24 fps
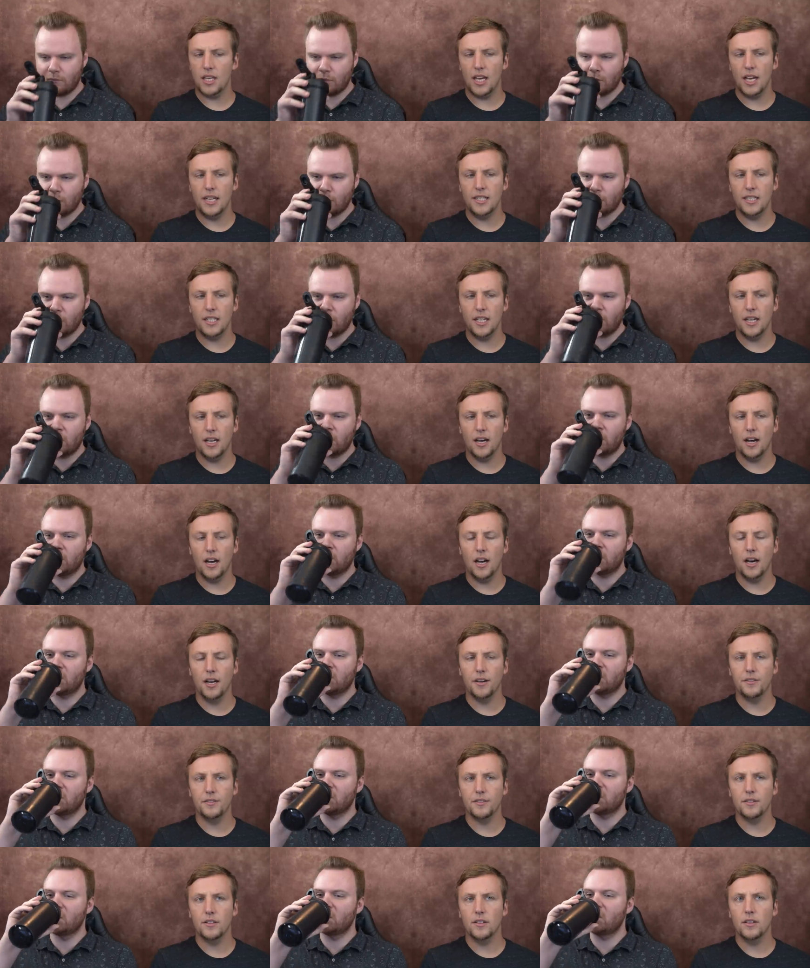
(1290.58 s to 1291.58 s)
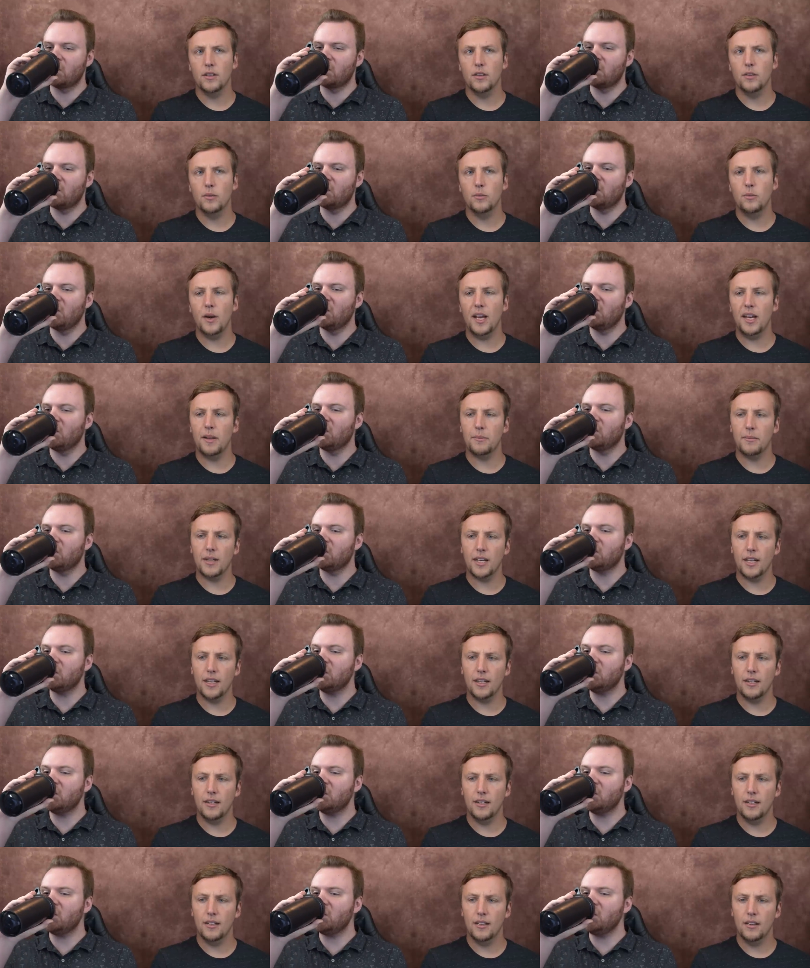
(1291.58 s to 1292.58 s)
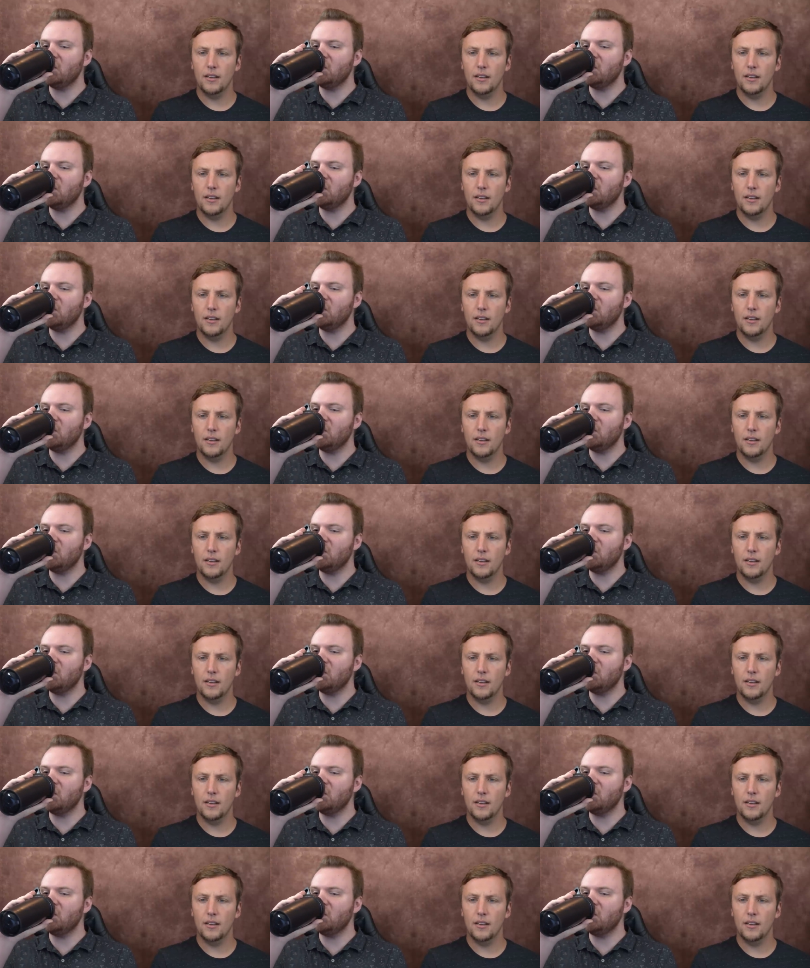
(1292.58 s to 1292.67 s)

Speaker 1: the idea of wait a minute,